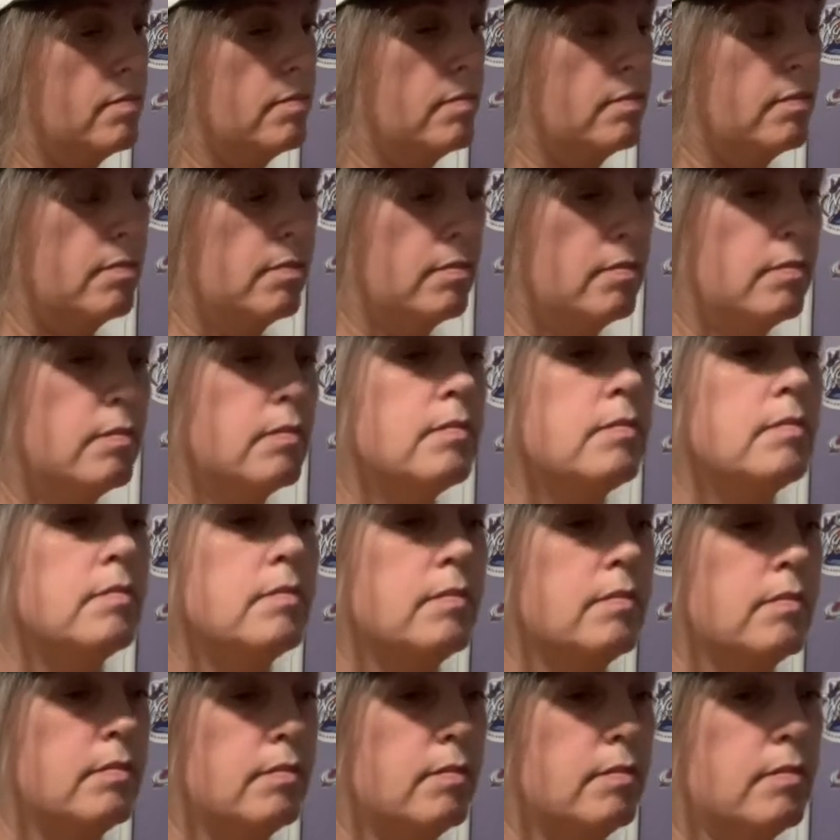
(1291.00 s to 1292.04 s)
third from
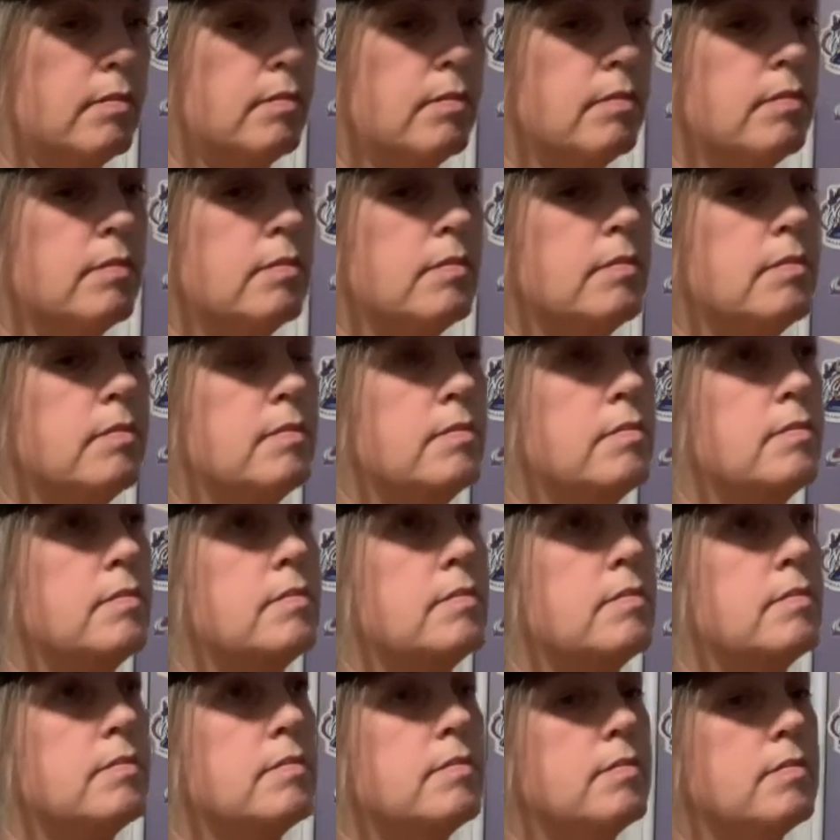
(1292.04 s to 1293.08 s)
Kulak and
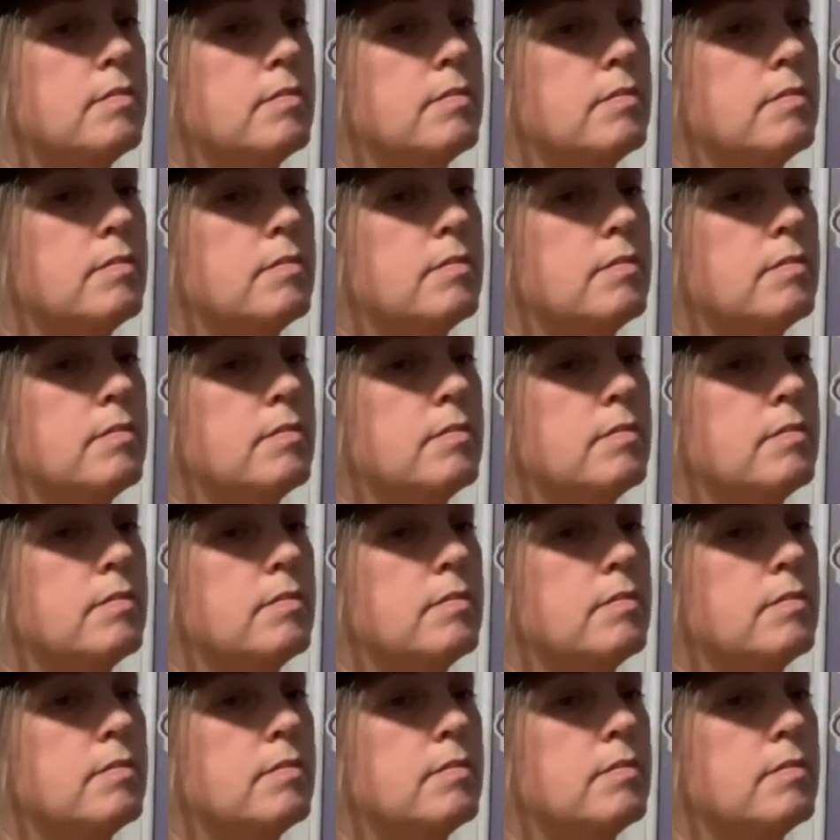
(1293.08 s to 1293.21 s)
Domi.